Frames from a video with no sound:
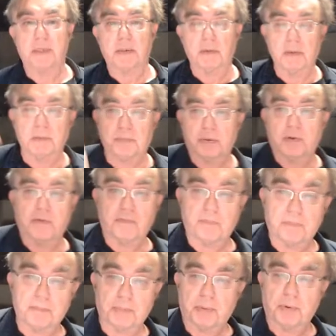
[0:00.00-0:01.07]
We don't want to prove,
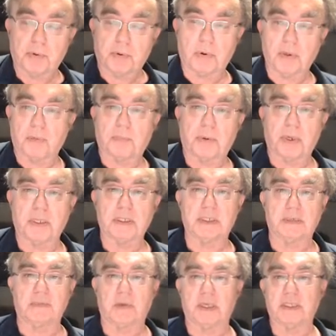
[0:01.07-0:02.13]
put all the
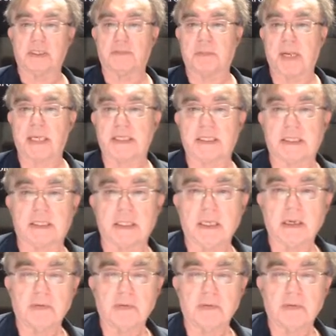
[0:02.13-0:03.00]
points in one space.